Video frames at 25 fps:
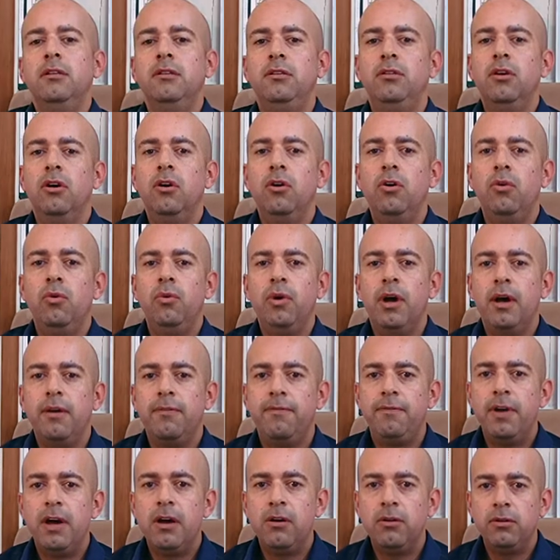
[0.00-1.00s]
So I
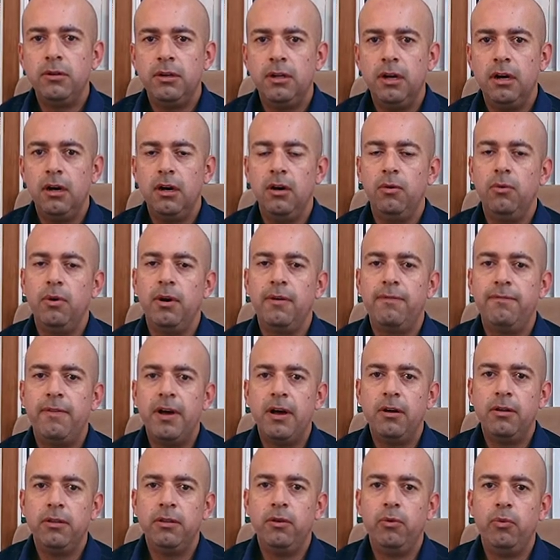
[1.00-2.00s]
found
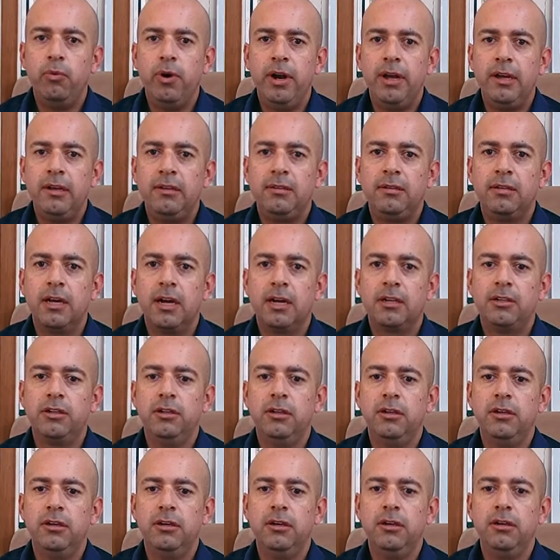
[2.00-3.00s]
the race
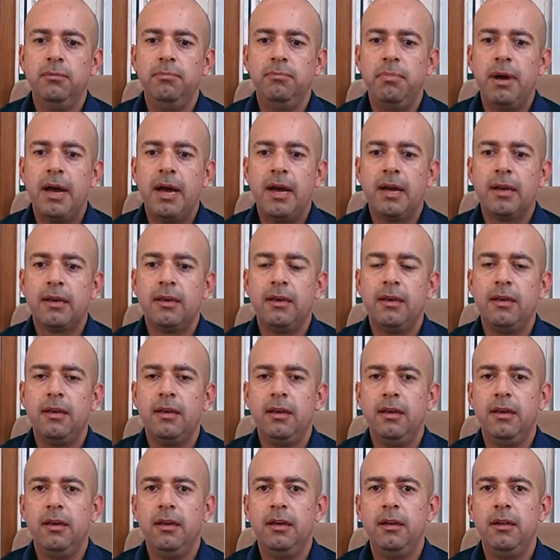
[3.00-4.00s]
actually back
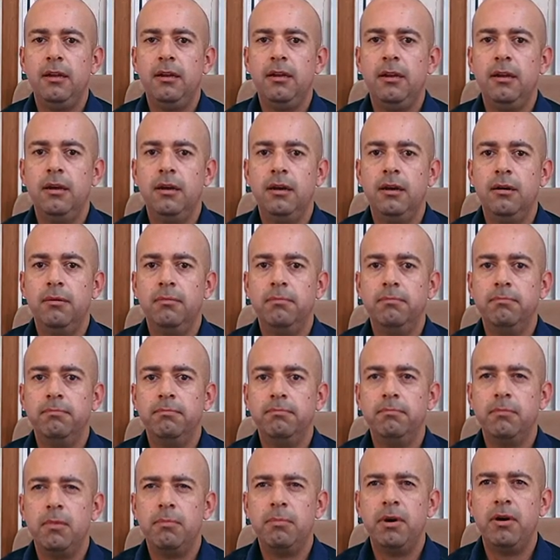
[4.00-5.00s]
in
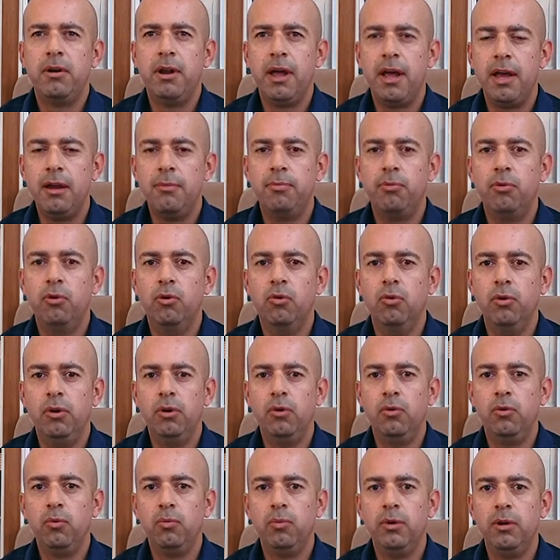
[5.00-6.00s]
about April
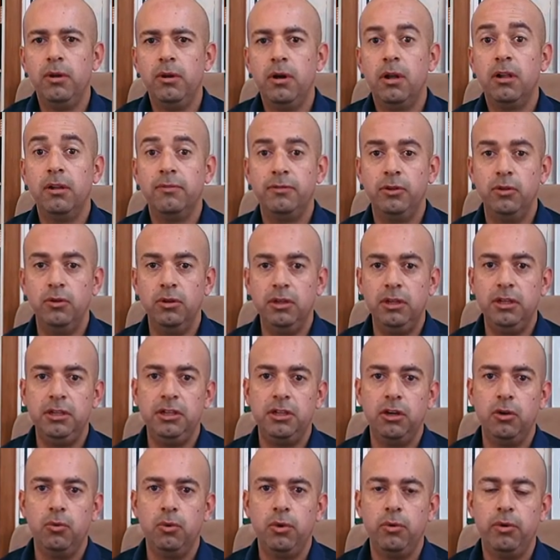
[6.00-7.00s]
when all of
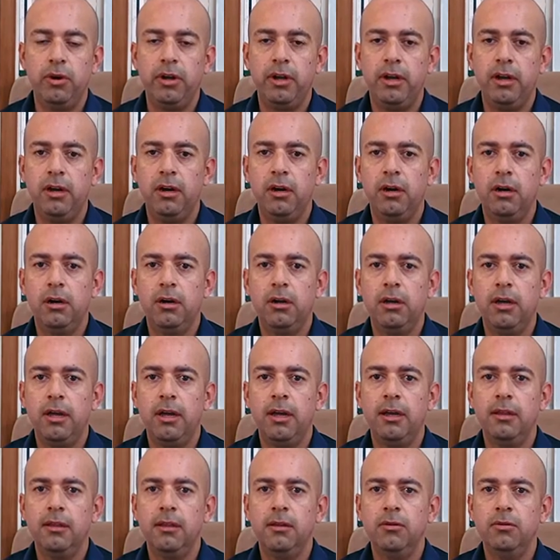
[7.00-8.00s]
Tunisia, we were here
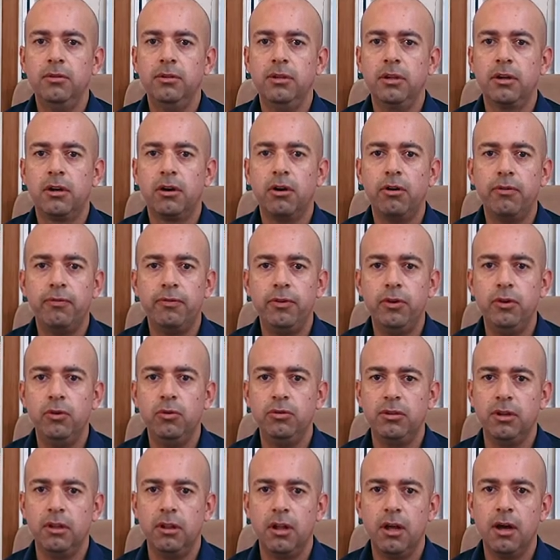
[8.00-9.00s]
and there was a curfew, it
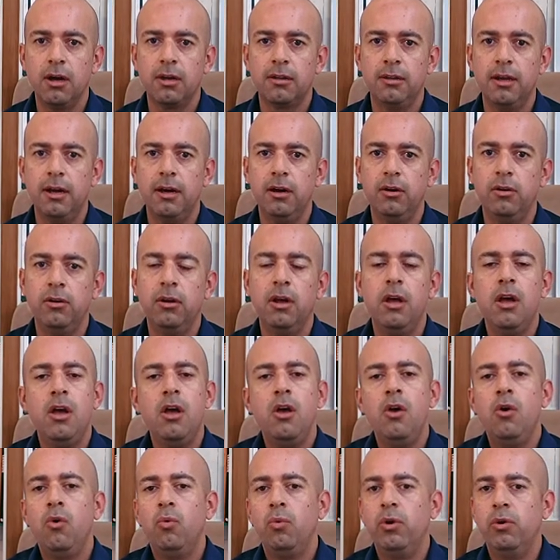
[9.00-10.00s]
was a lockdown.
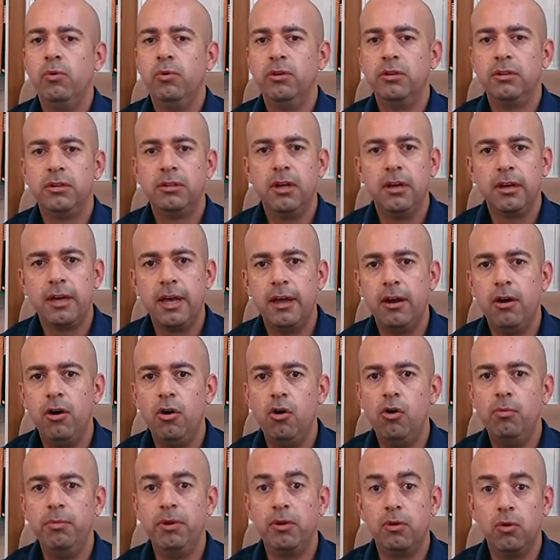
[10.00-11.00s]
We were stuck at
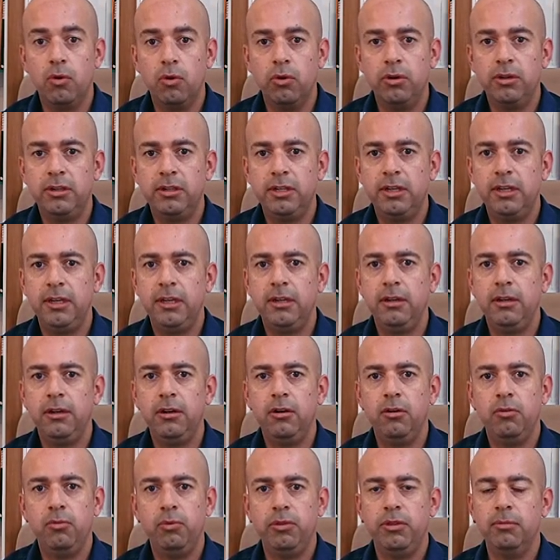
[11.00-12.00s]
home in quarantine, you
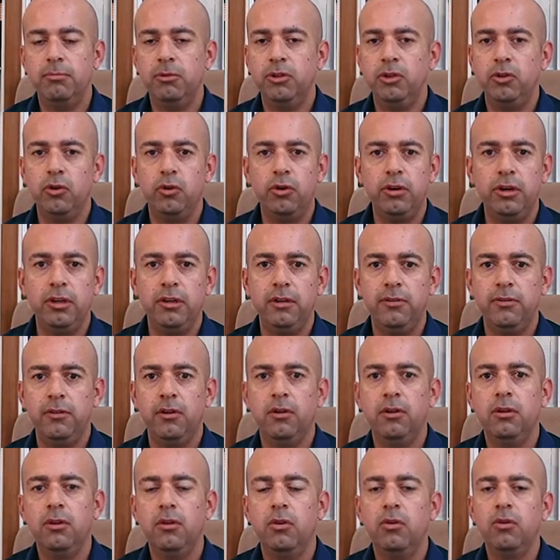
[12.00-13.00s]
know, with the majority of
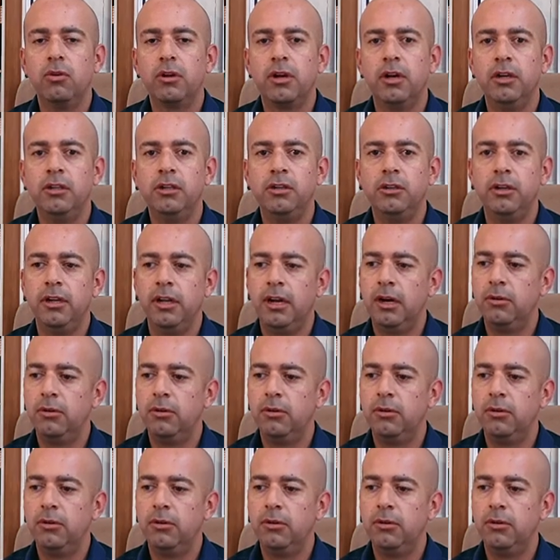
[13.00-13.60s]
the whole country.